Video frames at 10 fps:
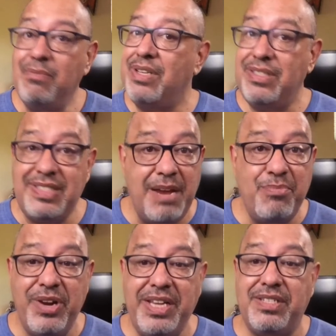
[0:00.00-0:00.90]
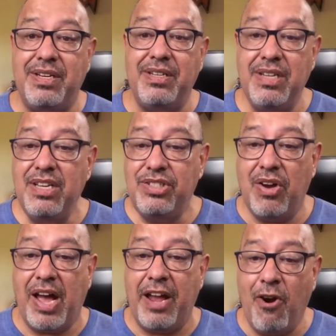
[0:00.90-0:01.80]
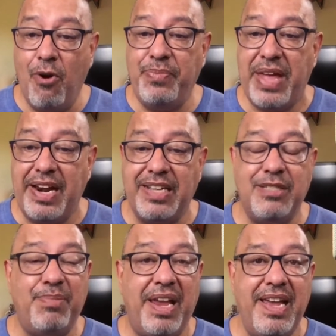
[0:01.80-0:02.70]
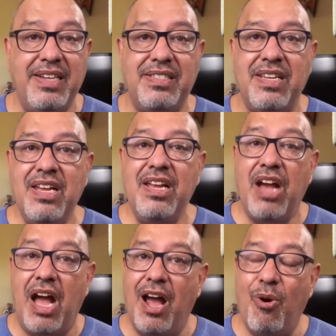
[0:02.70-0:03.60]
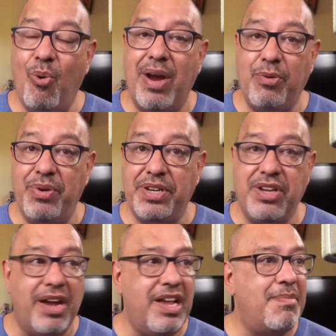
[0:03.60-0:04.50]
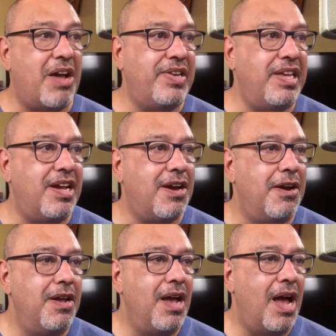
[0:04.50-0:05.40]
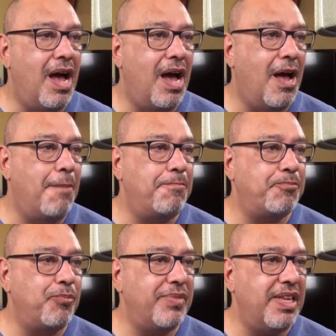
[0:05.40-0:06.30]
Same reason. So I hope that explains what we're talking about here, and